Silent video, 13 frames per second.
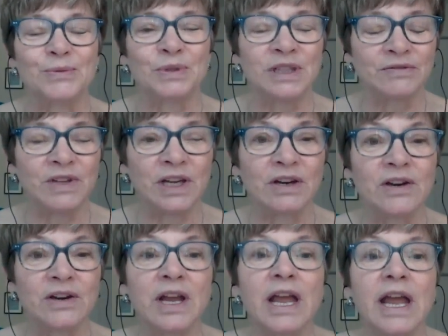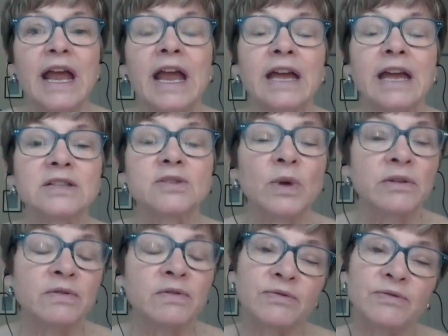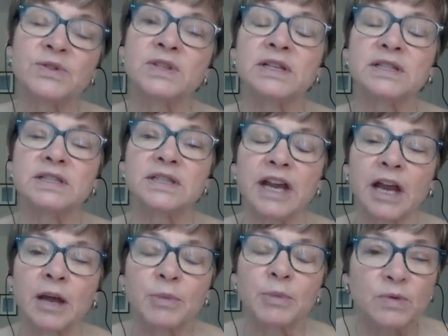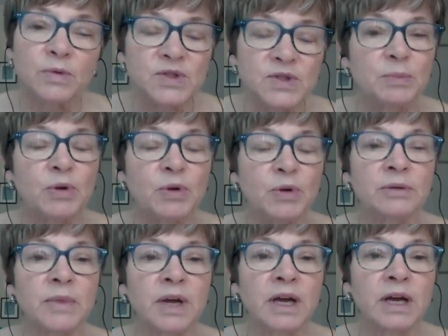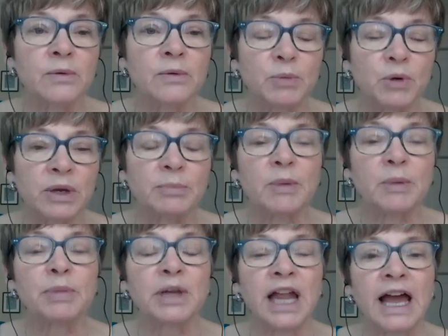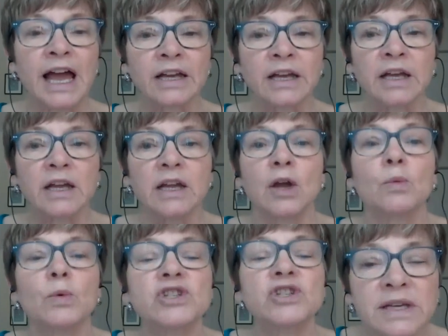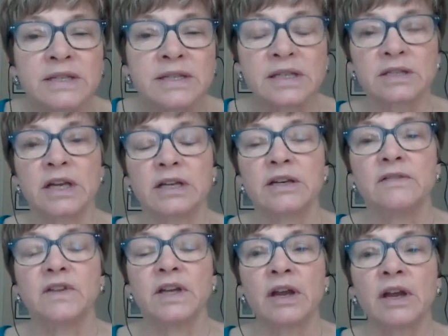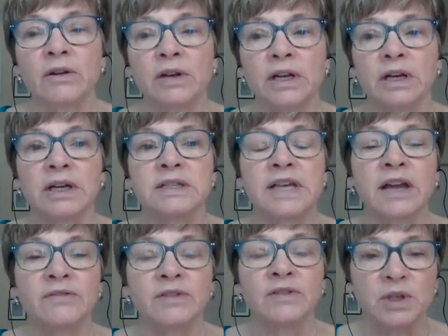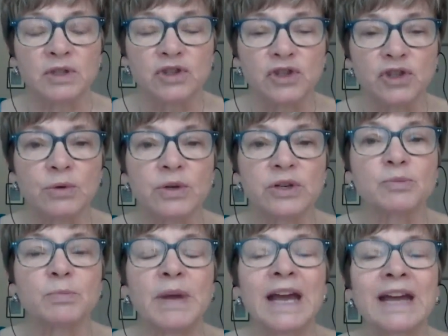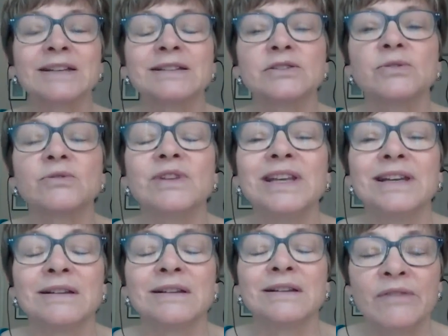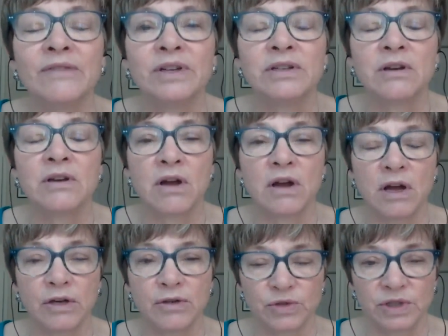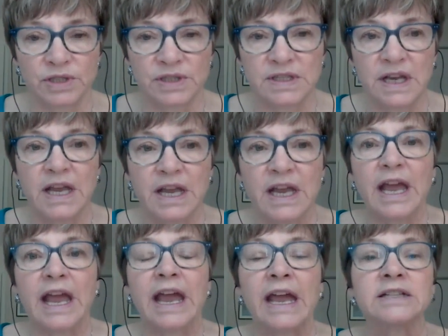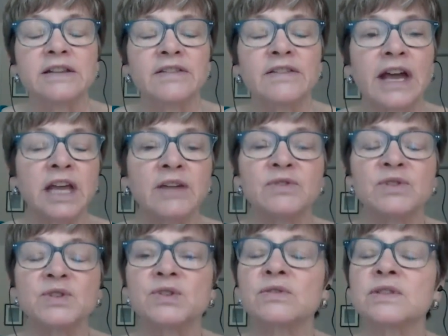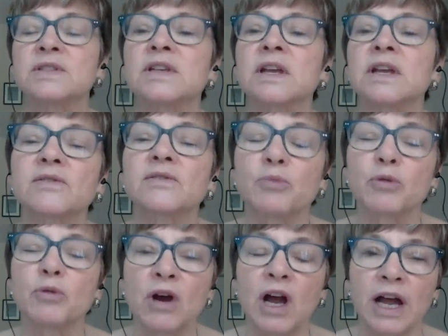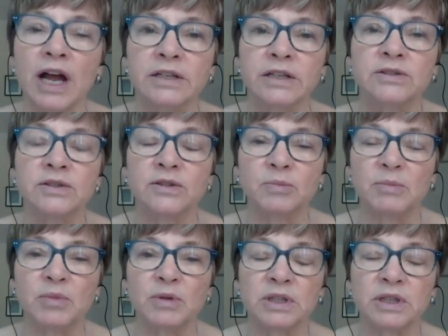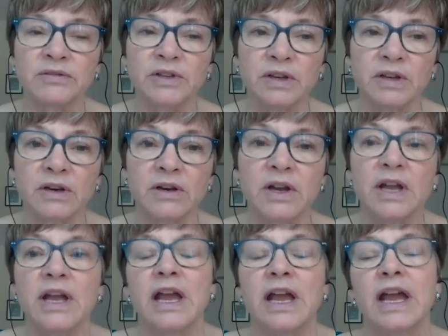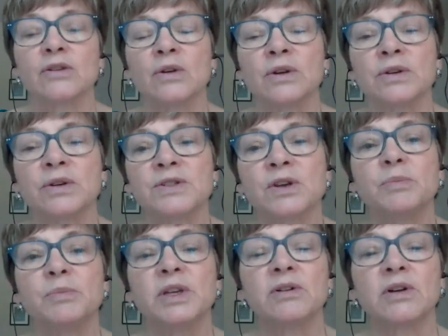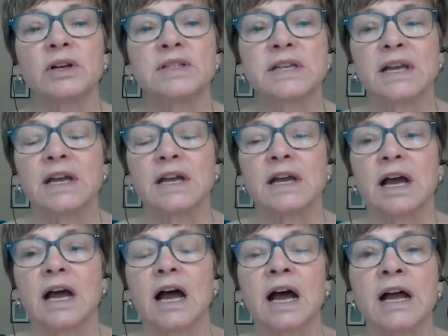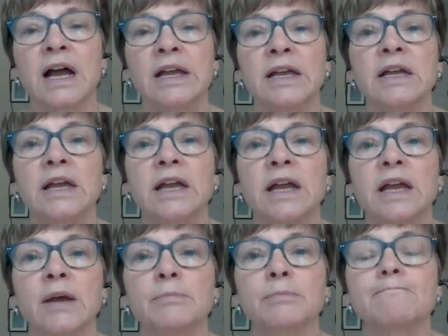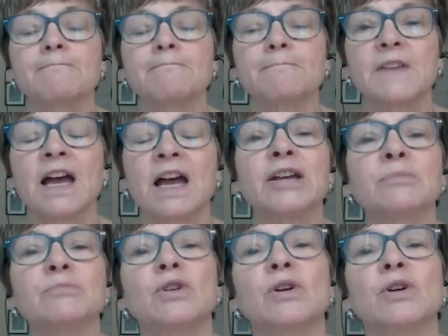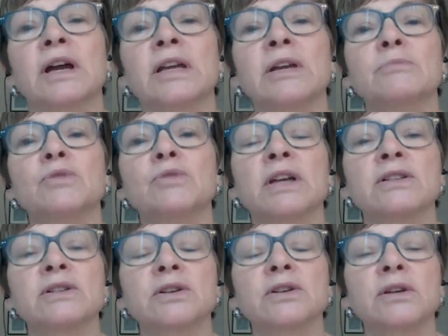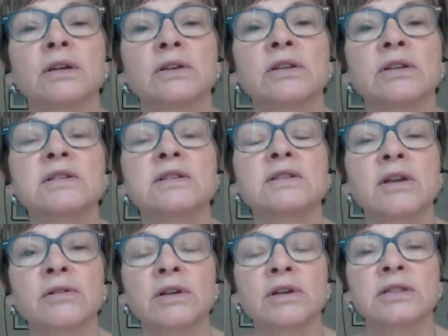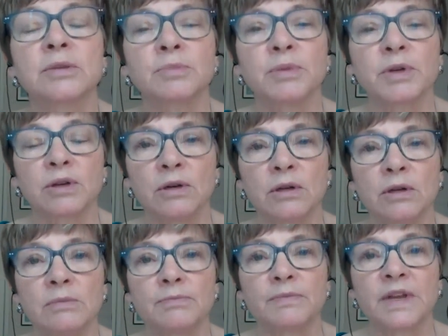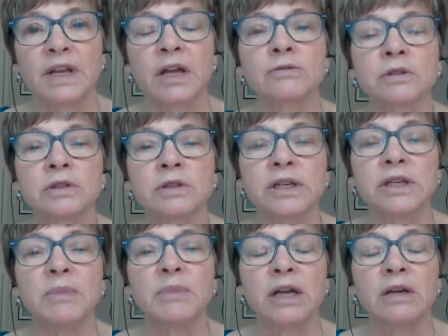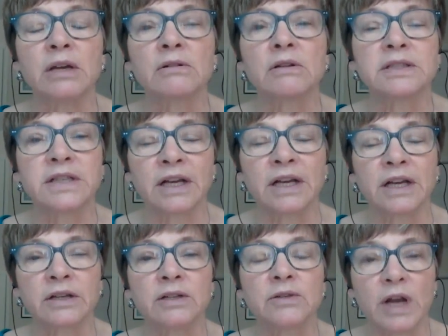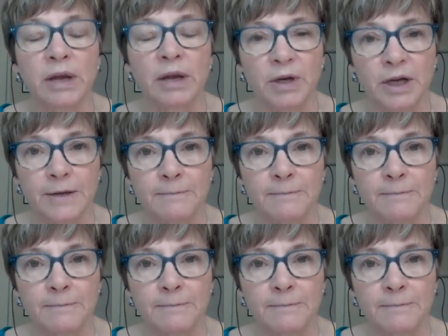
lived there. And one of the first things that happened was we put up a plaque which designated the area as having been Jewish back to the 1100s. And that gave a certain sense of pride to the people living there. And also because I am not the stereotypical elderly male Italian rabbi,